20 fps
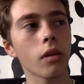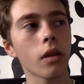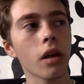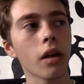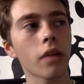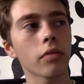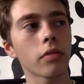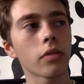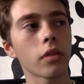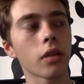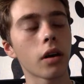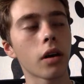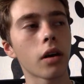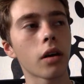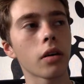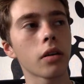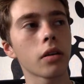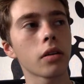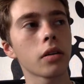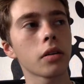After
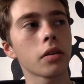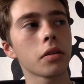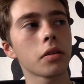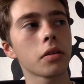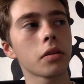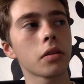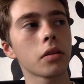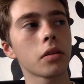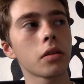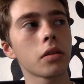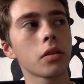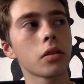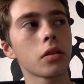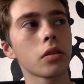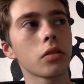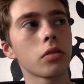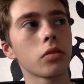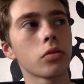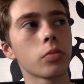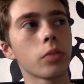that,
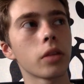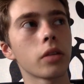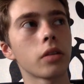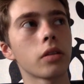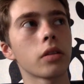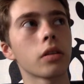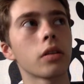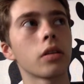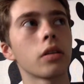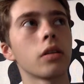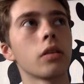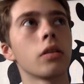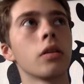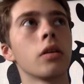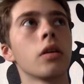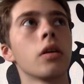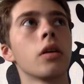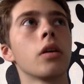it was basically